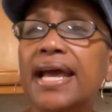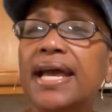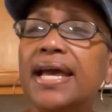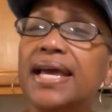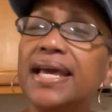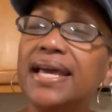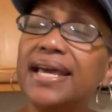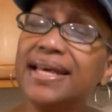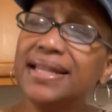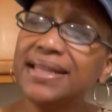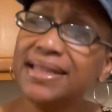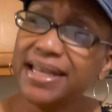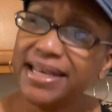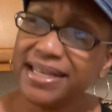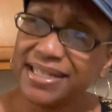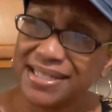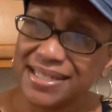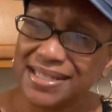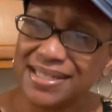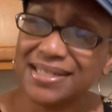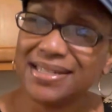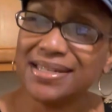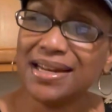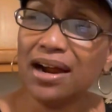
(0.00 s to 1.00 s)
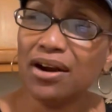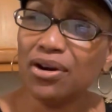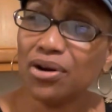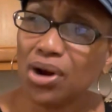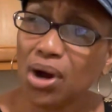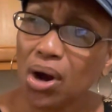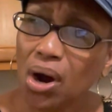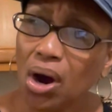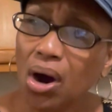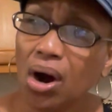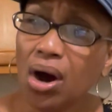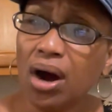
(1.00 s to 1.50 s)
And they start
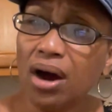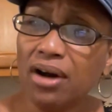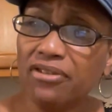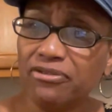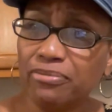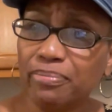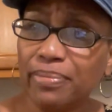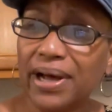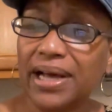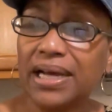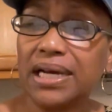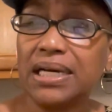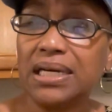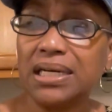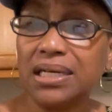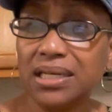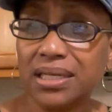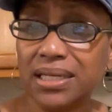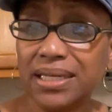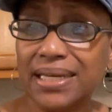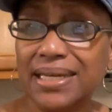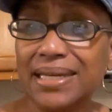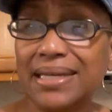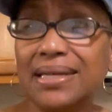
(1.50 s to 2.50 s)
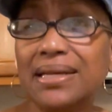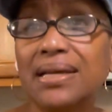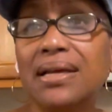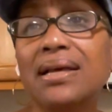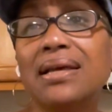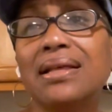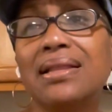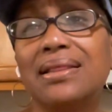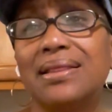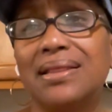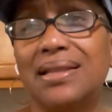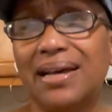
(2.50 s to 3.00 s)
off by cooking
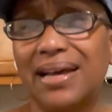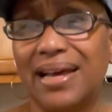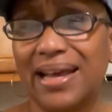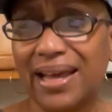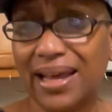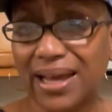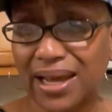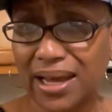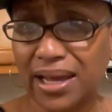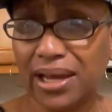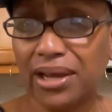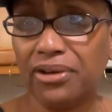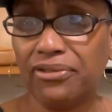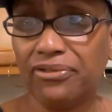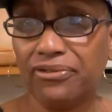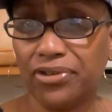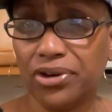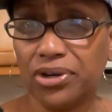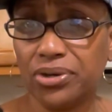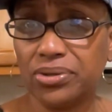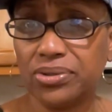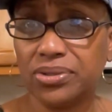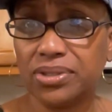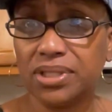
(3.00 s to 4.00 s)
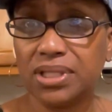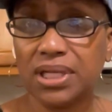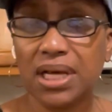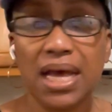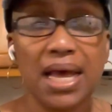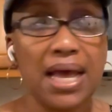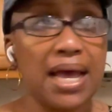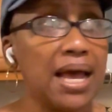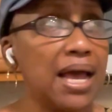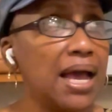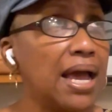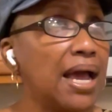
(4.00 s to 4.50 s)
the egg first.
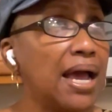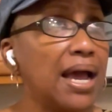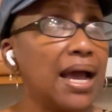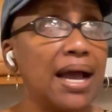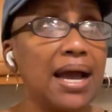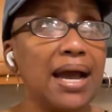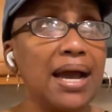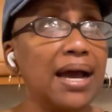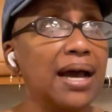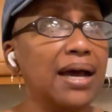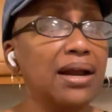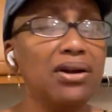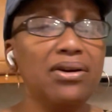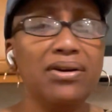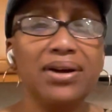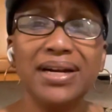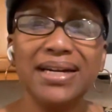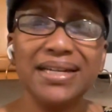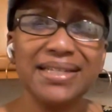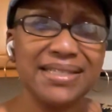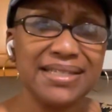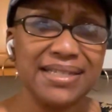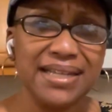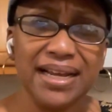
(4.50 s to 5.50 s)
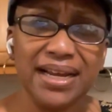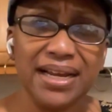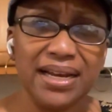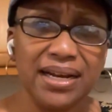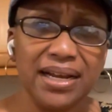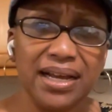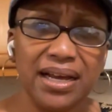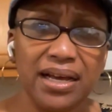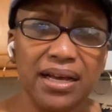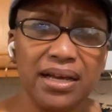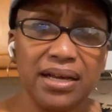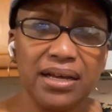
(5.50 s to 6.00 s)
I don't understand
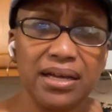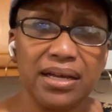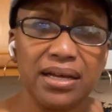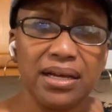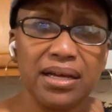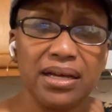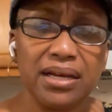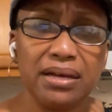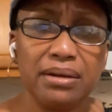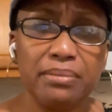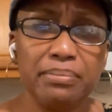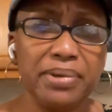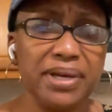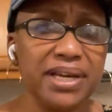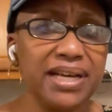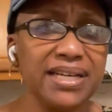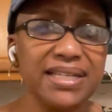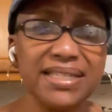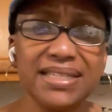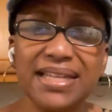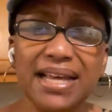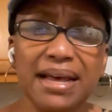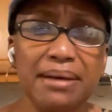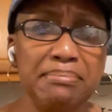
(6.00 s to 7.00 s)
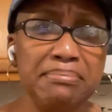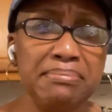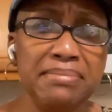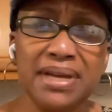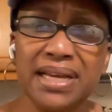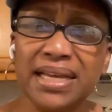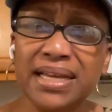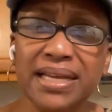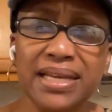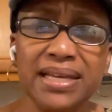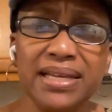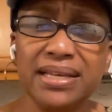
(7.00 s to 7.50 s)
that because that
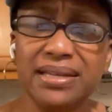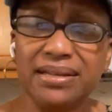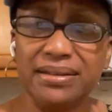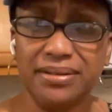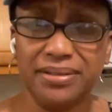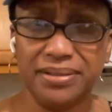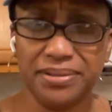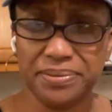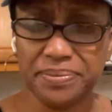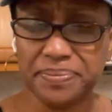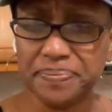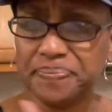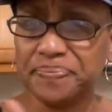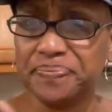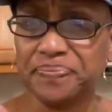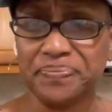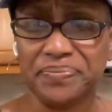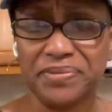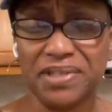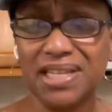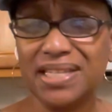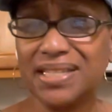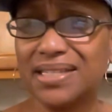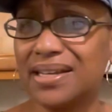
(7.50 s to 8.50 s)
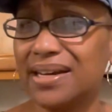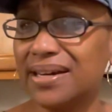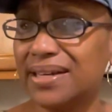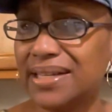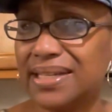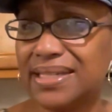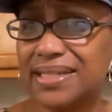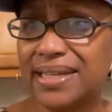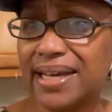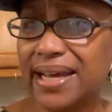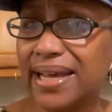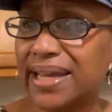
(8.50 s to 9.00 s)
meat is gonna
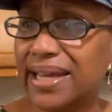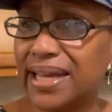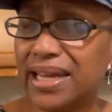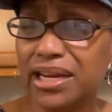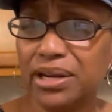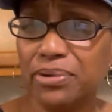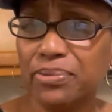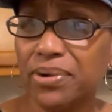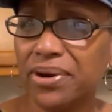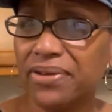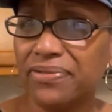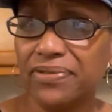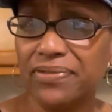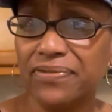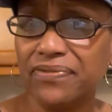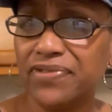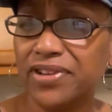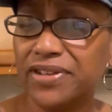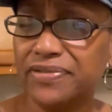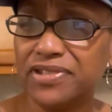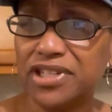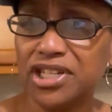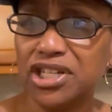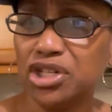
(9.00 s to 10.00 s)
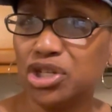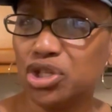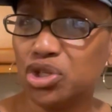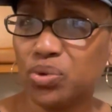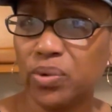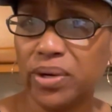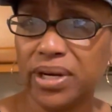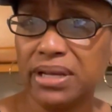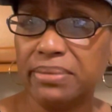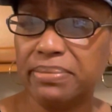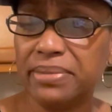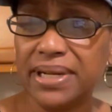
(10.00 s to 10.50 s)
take anywhere from 15 to
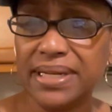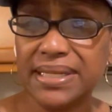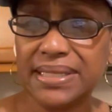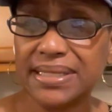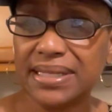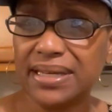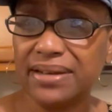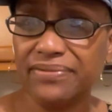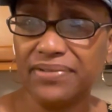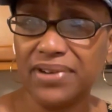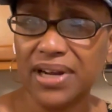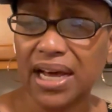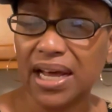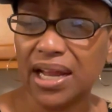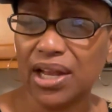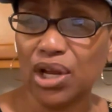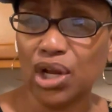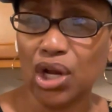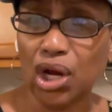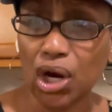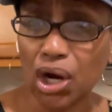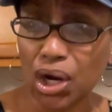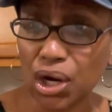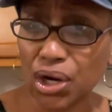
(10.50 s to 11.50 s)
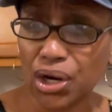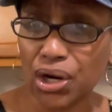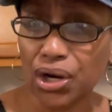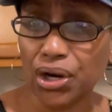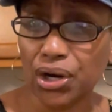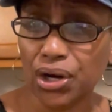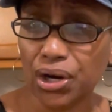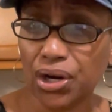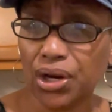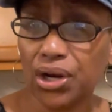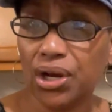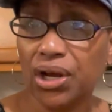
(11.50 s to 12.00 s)
20 minutes, if not
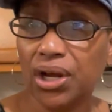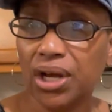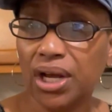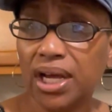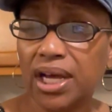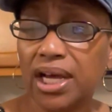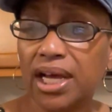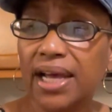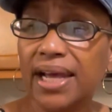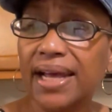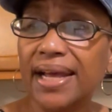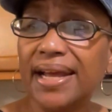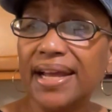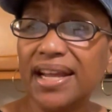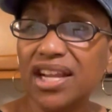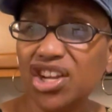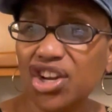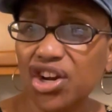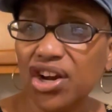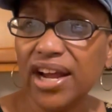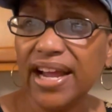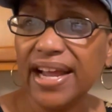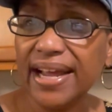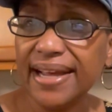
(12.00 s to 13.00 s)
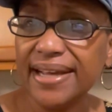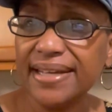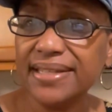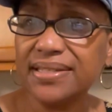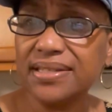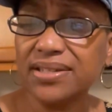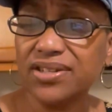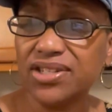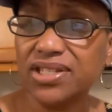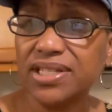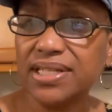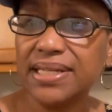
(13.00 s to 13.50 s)
longer. And your eggs
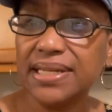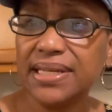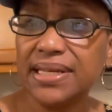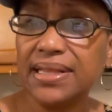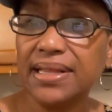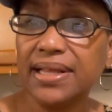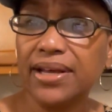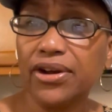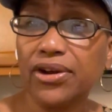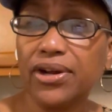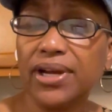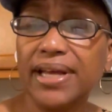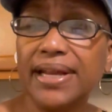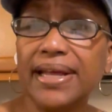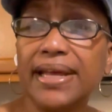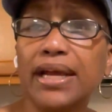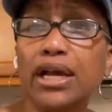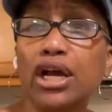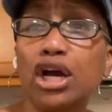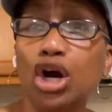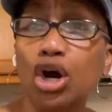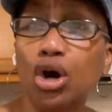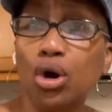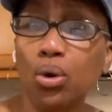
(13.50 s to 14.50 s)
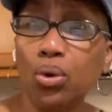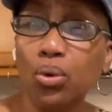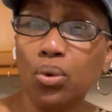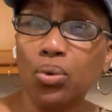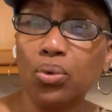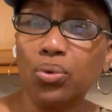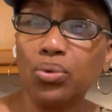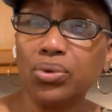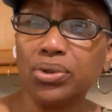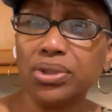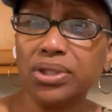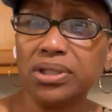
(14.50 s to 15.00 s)
are sitting there getting
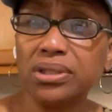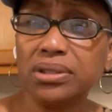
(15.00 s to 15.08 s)
cold.